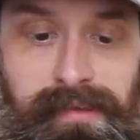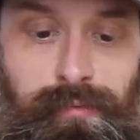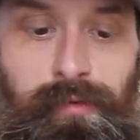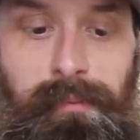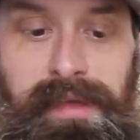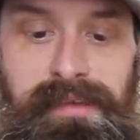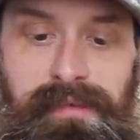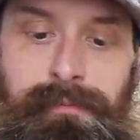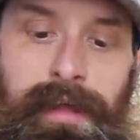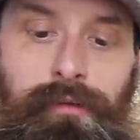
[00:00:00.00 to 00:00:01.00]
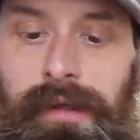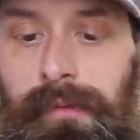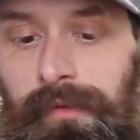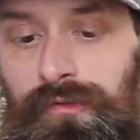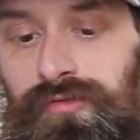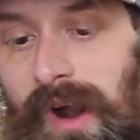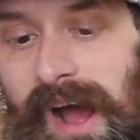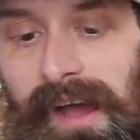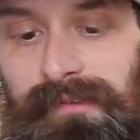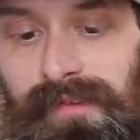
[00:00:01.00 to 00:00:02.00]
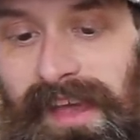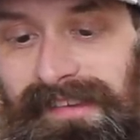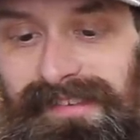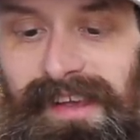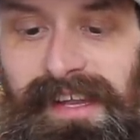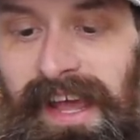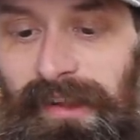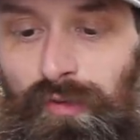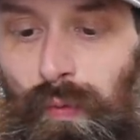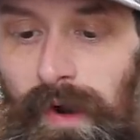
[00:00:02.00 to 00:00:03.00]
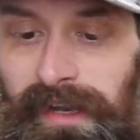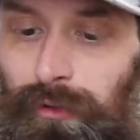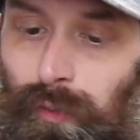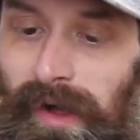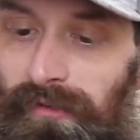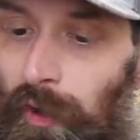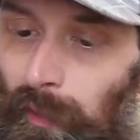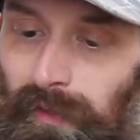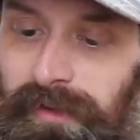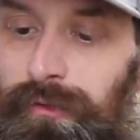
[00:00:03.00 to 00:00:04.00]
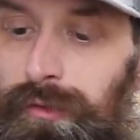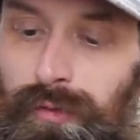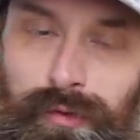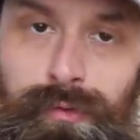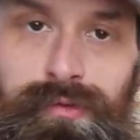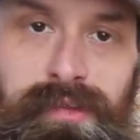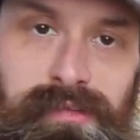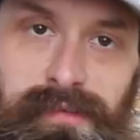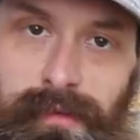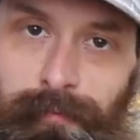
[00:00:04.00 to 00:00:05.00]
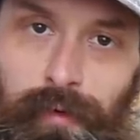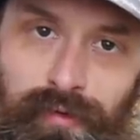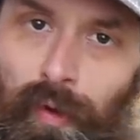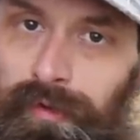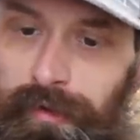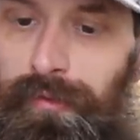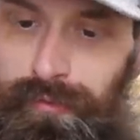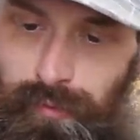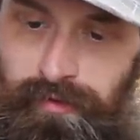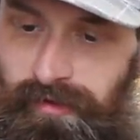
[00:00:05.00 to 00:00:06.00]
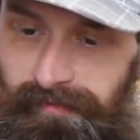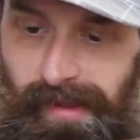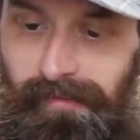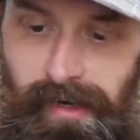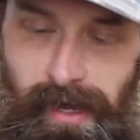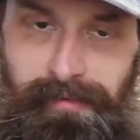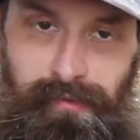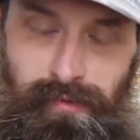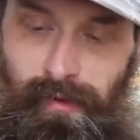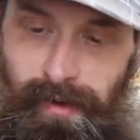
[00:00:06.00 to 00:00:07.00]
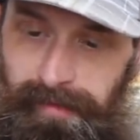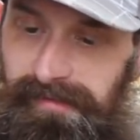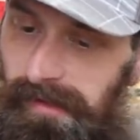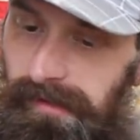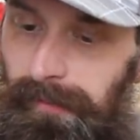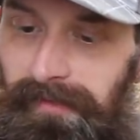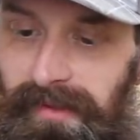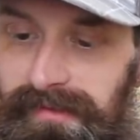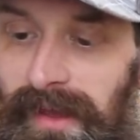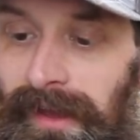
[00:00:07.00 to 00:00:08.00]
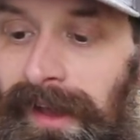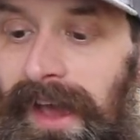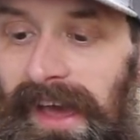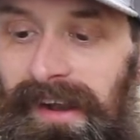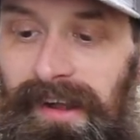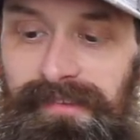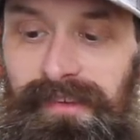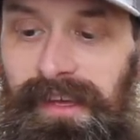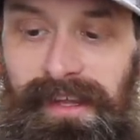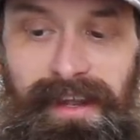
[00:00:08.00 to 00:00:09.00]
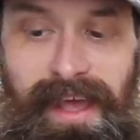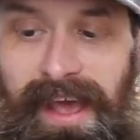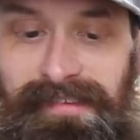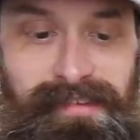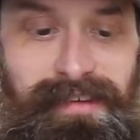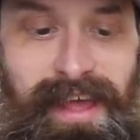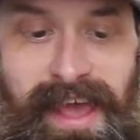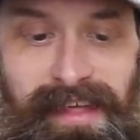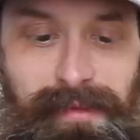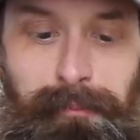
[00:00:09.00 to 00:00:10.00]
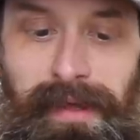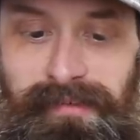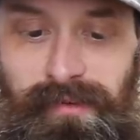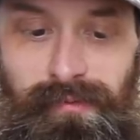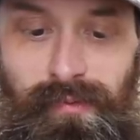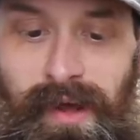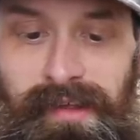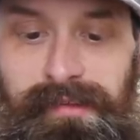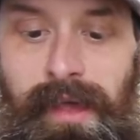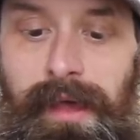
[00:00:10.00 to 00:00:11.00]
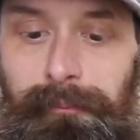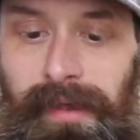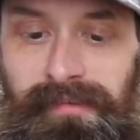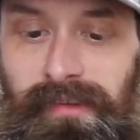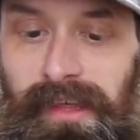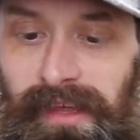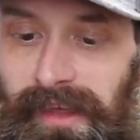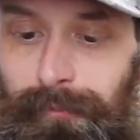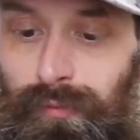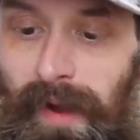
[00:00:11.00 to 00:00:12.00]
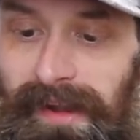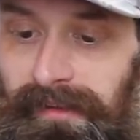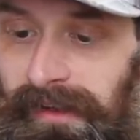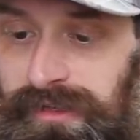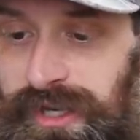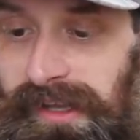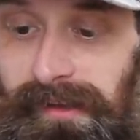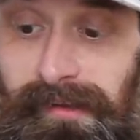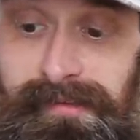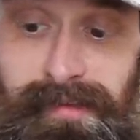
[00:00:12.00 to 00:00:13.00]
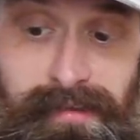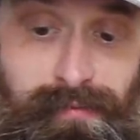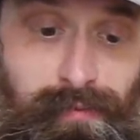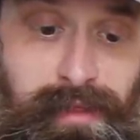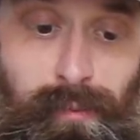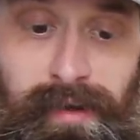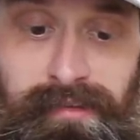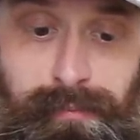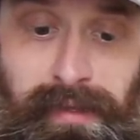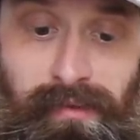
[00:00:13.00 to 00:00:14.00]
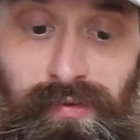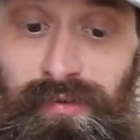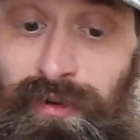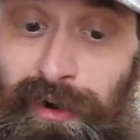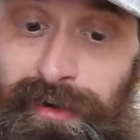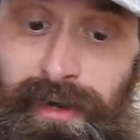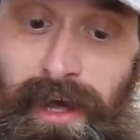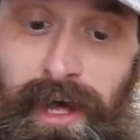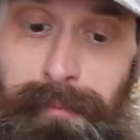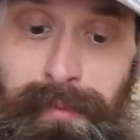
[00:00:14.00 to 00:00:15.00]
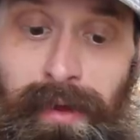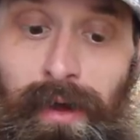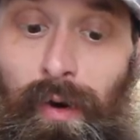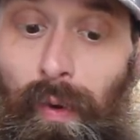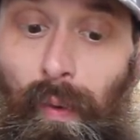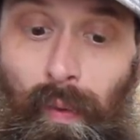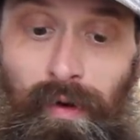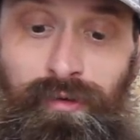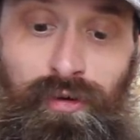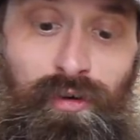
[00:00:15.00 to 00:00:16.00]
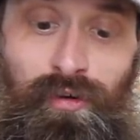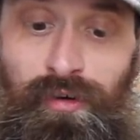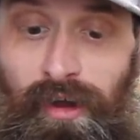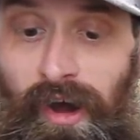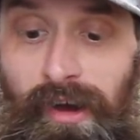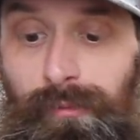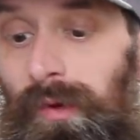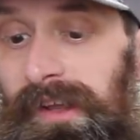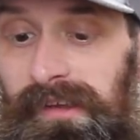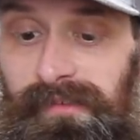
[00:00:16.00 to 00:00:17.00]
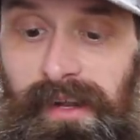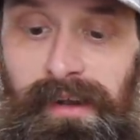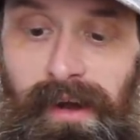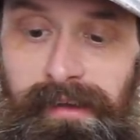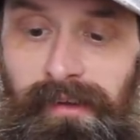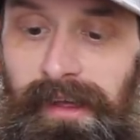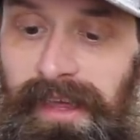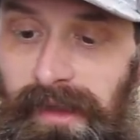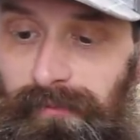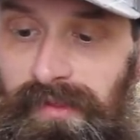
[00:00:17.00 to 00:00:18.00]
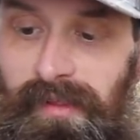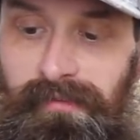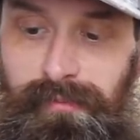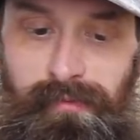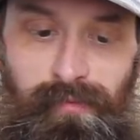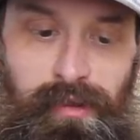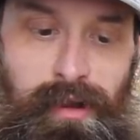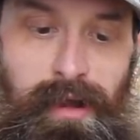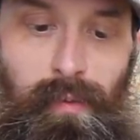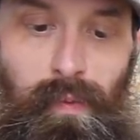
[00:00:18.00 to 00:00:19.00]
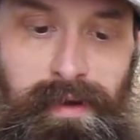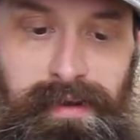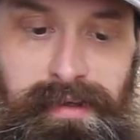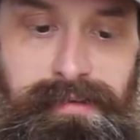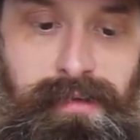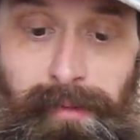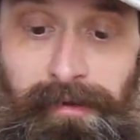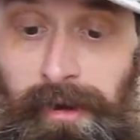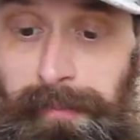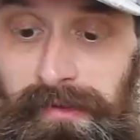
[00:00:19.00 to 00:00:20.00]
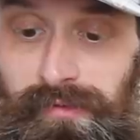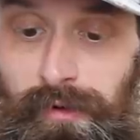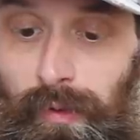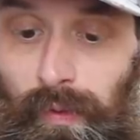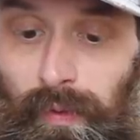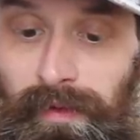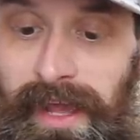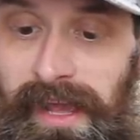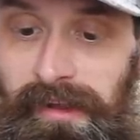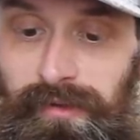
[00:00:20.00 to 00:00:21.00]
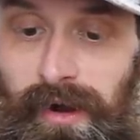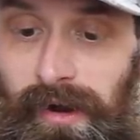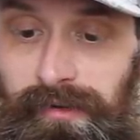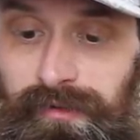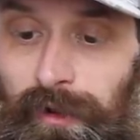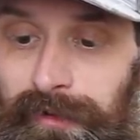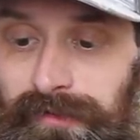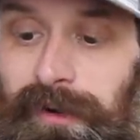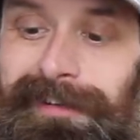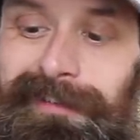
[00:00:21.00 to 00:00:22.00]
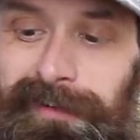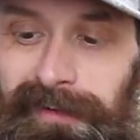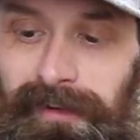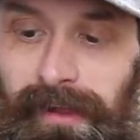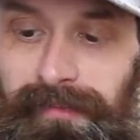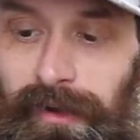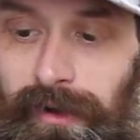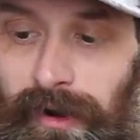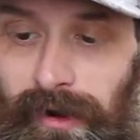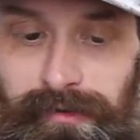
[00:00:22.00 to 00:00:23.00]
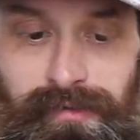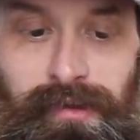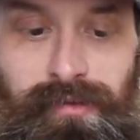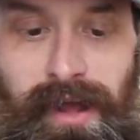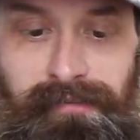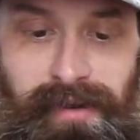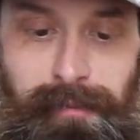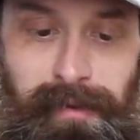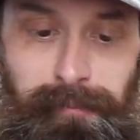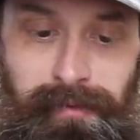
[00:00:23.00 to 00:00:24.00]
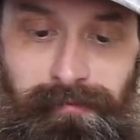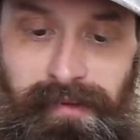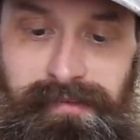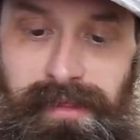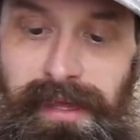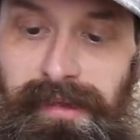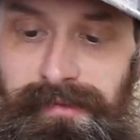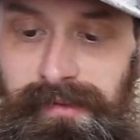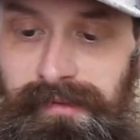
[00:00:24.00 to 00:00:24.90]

is from Izzy. My grandmother drives a secondhand 2012 Holden Cruze. This is the first Holden Cruze question I've ever gotten, so I'm excited about this. And honestly, it hasn't had the best of runs. Basically, it keeps rattling and shaking excessively when it's being started up or turned off or even at idle. I can't for the life of me figure out what it is. My grandparents in their old age are slowly starting to neglect their cars they drive, and I'm able to fix the easy